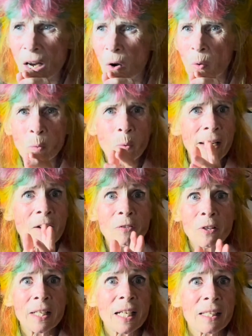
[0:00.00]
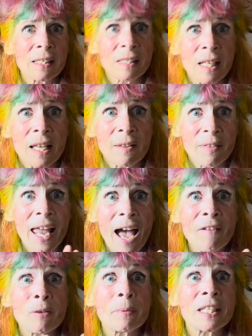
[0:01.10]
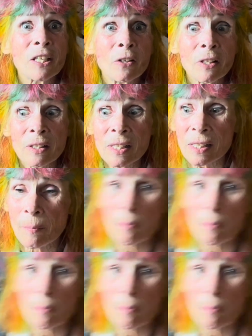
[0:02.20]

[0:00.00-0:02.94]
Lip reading: or whatever it is. They have the materials,